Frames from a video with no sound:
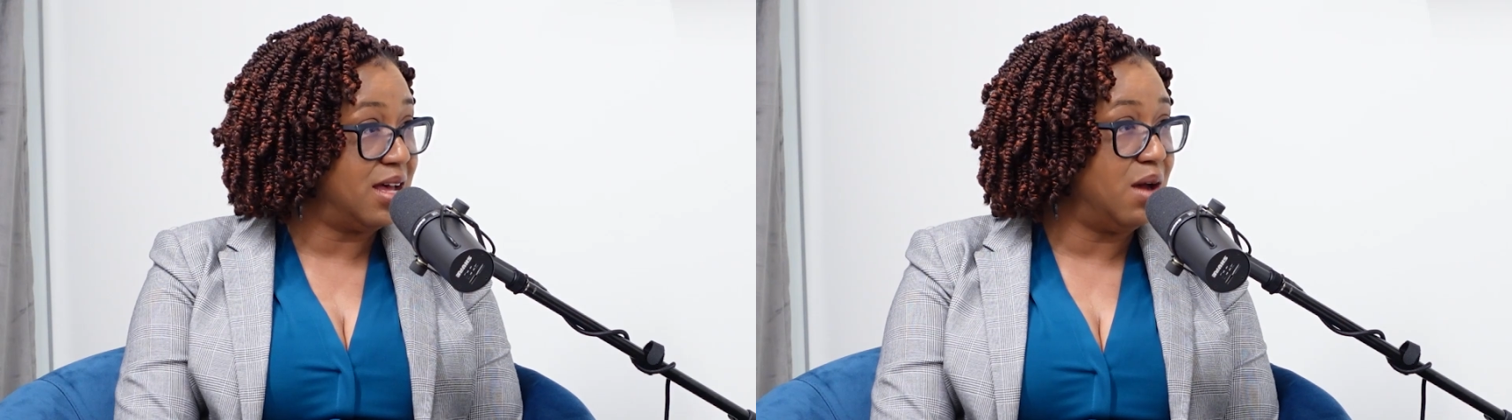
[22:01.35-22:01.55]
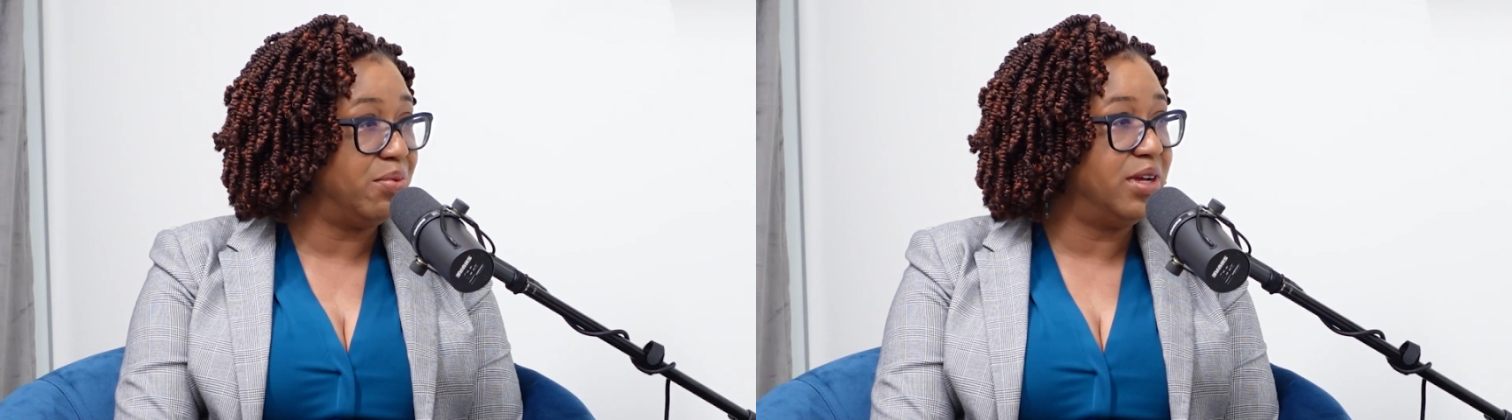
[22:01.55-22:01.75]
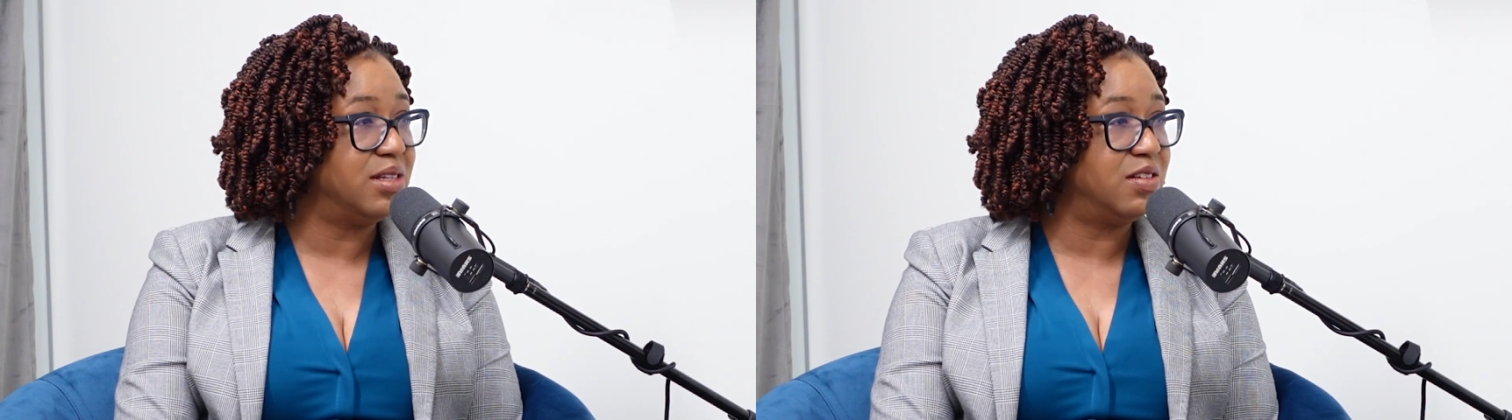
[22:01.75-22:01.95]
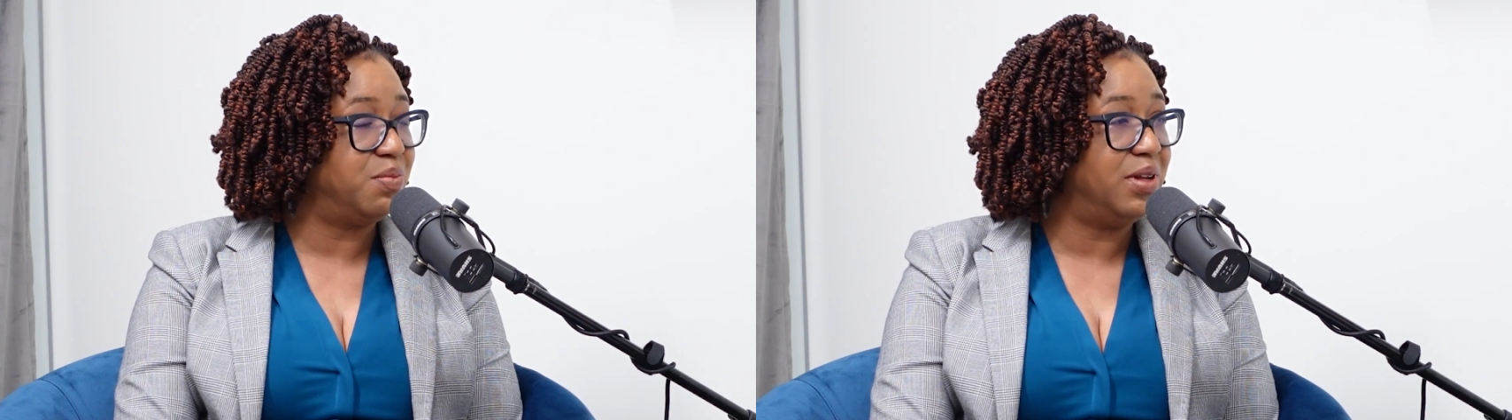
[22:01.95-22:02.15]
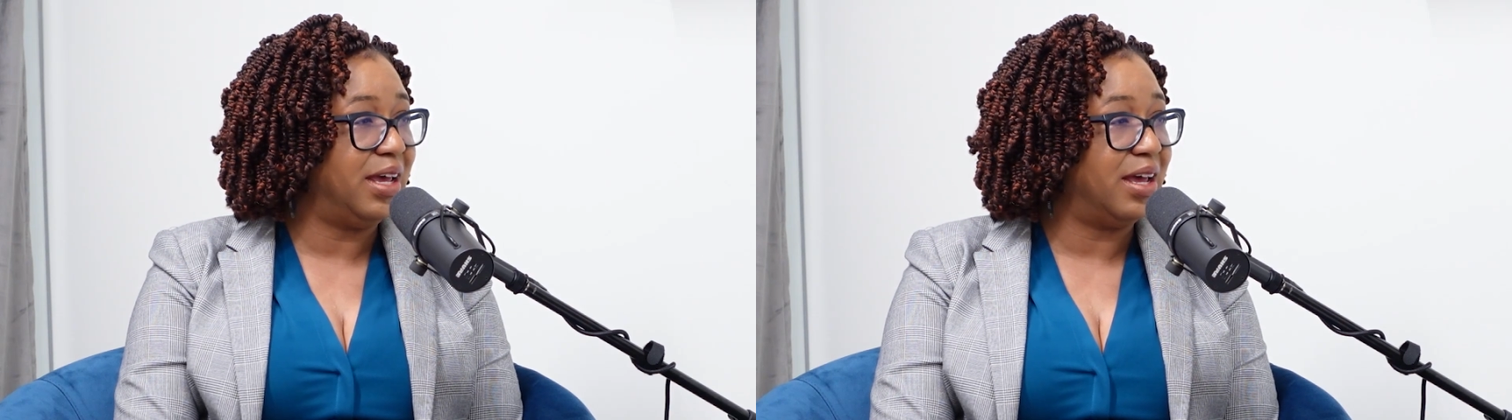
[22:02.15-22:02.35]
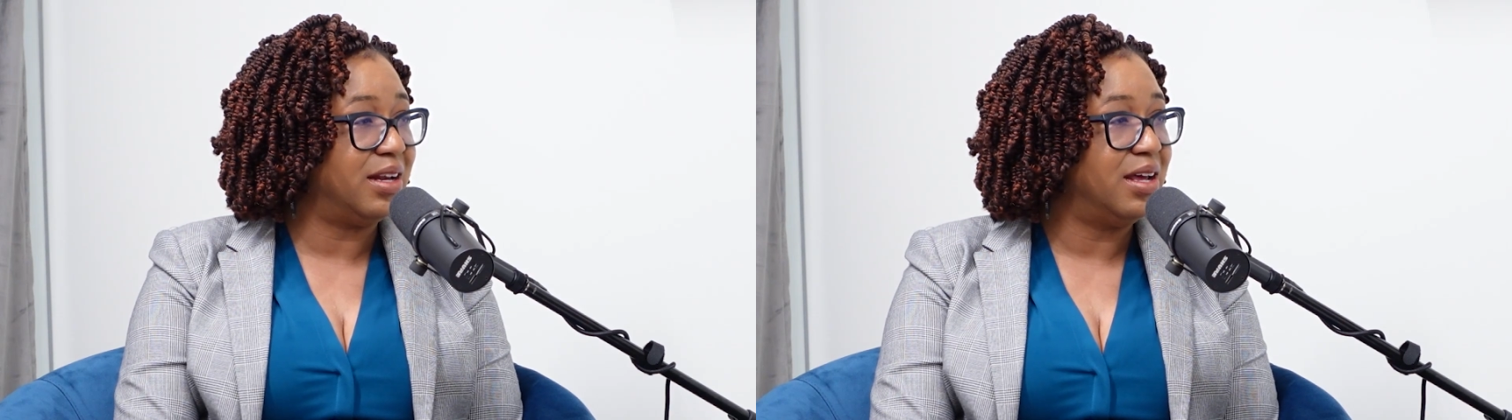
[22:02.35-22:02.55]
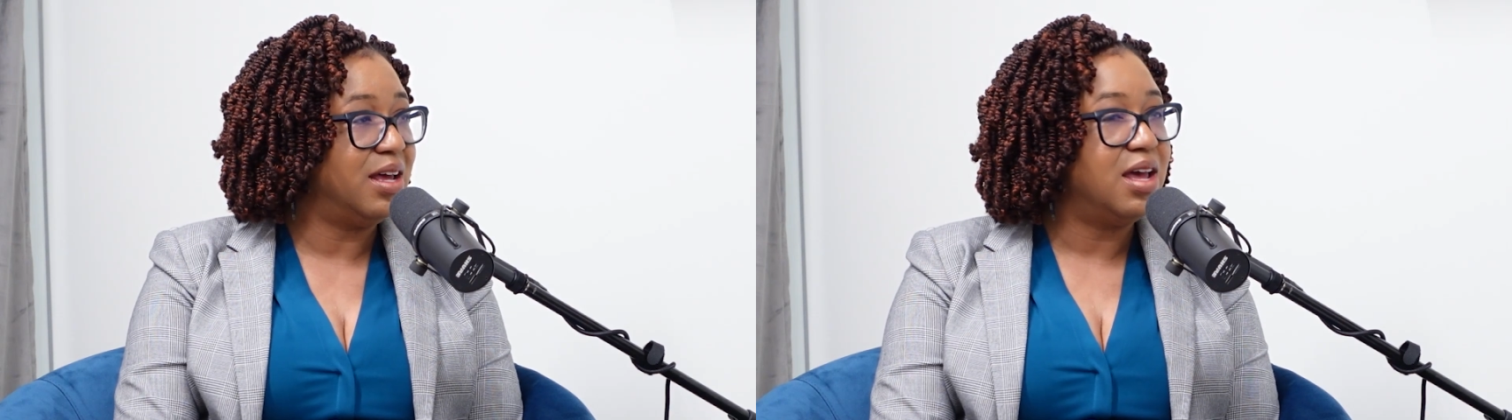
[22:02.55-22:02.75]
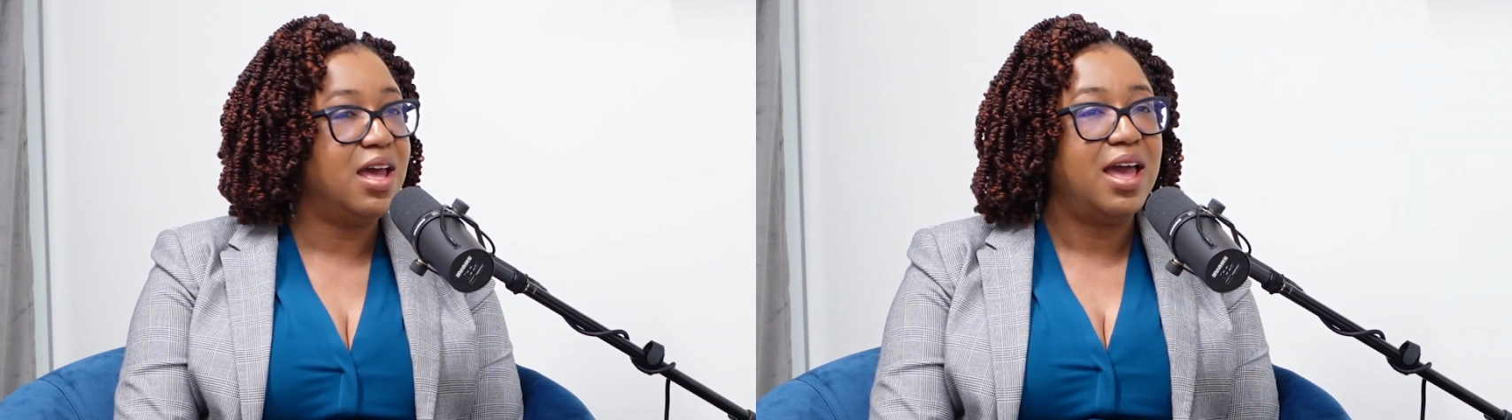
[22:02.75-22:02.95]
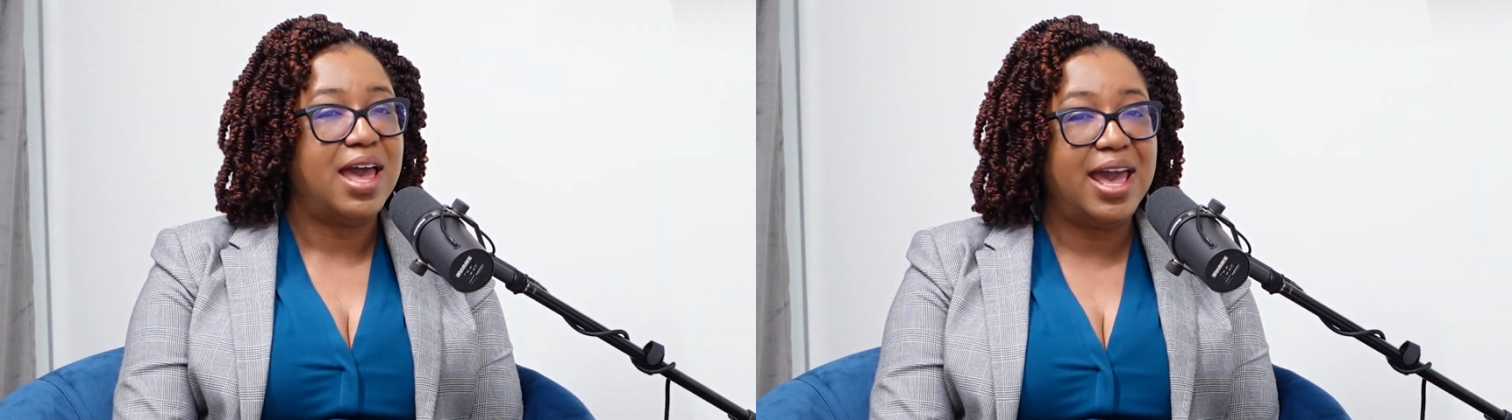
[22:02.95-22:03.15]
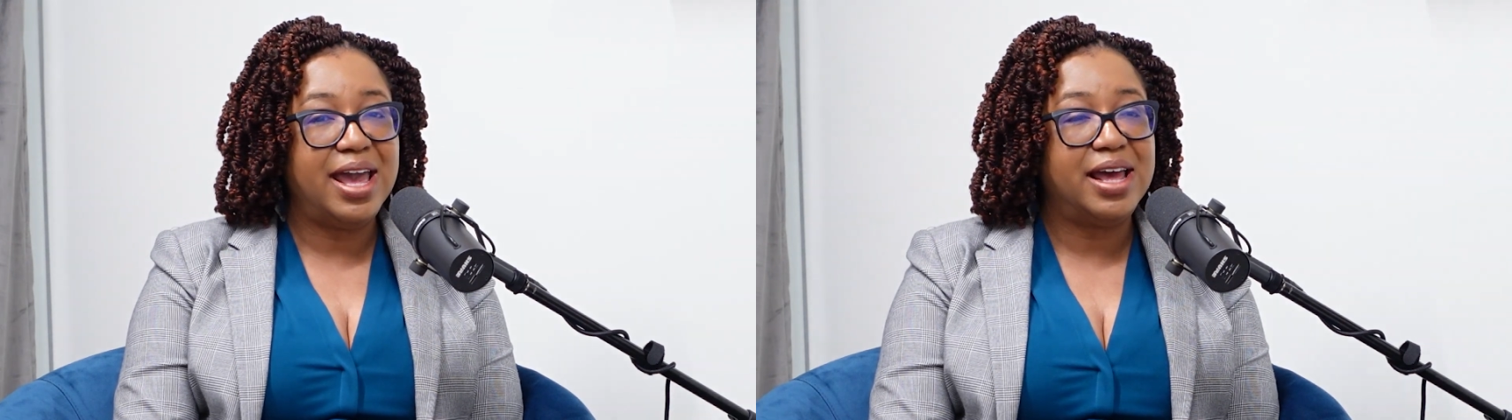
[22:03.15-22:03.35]
comprehensive plan
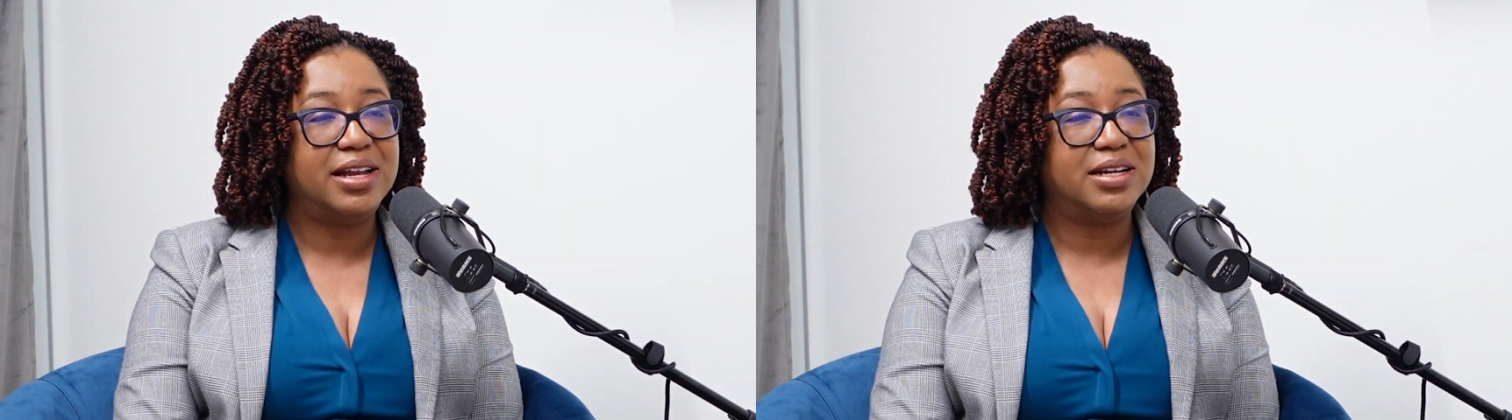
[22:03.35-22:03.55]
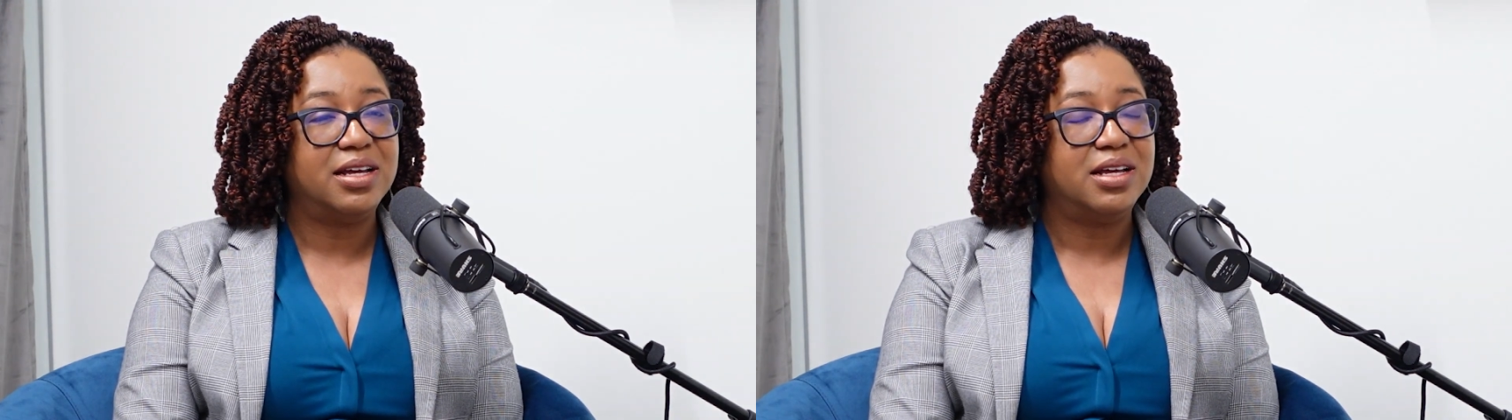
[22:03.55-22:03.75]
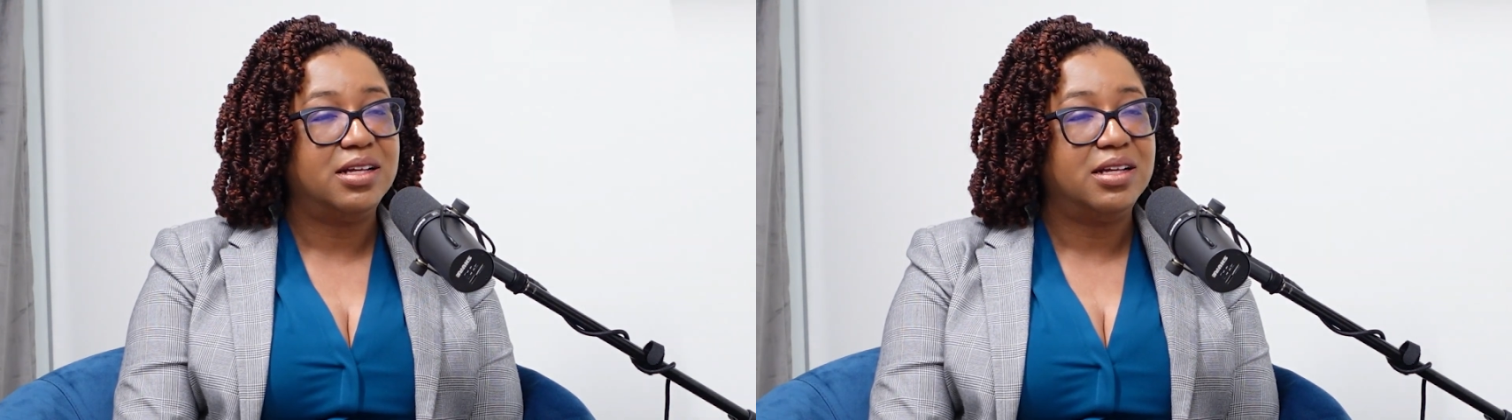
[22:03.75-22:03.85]
and